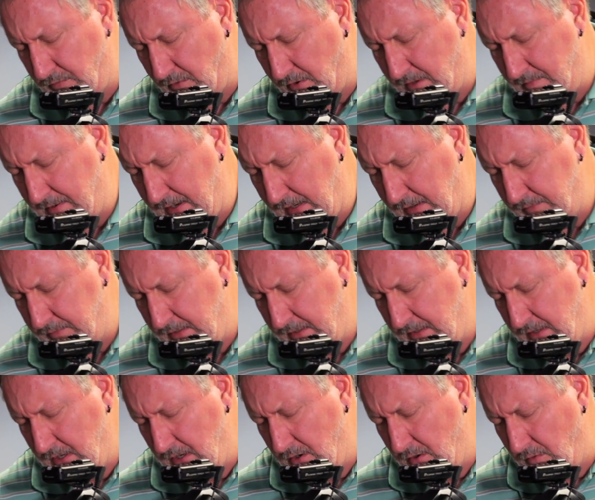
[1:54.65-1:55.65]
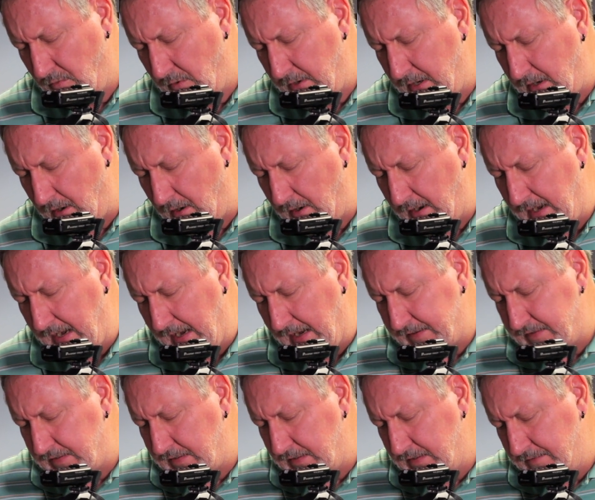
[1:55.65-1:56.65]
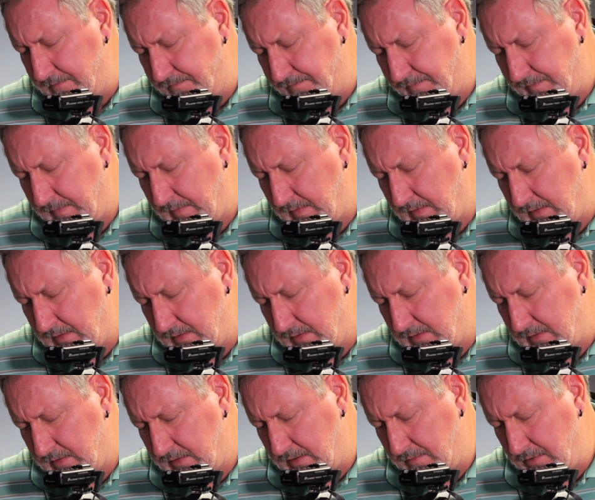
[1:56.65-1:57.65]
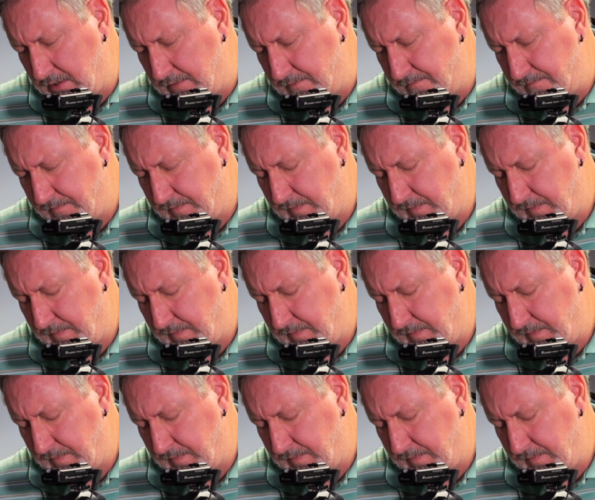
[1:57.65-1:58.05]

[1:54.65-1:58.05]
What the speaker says: worry about it. We are at, come on,